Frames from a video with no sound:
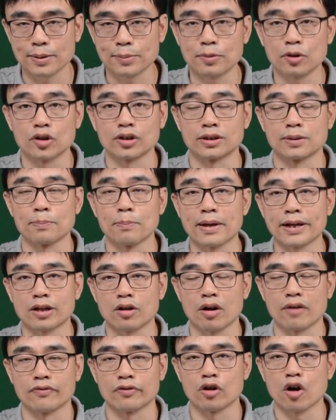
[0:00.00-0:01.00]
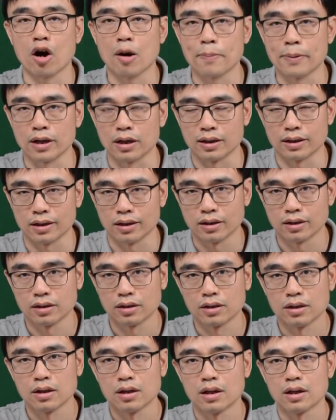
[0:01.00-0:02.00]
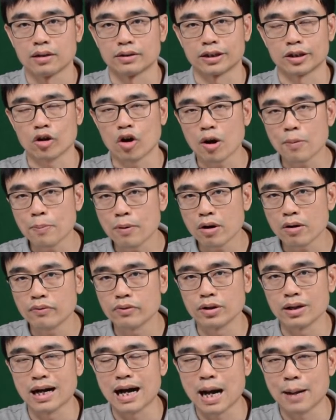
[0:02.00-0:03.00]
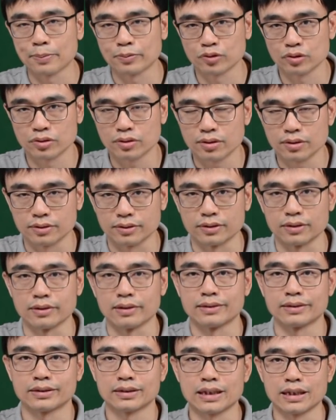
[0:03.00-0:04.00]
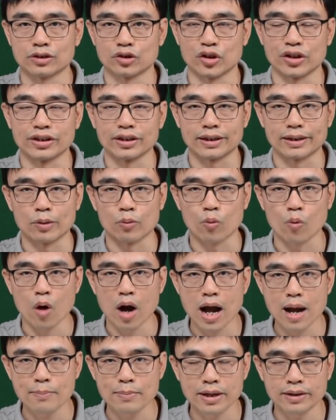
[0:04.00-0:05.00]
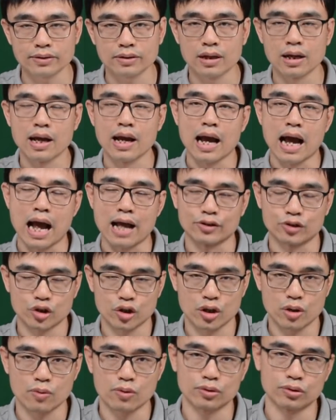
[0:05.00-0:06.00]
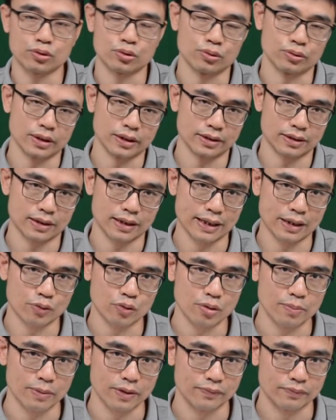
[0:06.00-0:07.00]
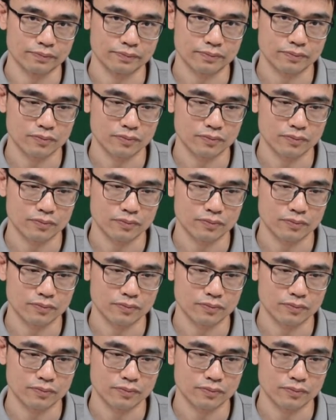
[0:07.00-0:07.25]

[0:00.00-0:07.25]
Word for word: cable is made of copper. The copper will absorb surge in the environment and travel to this equipment.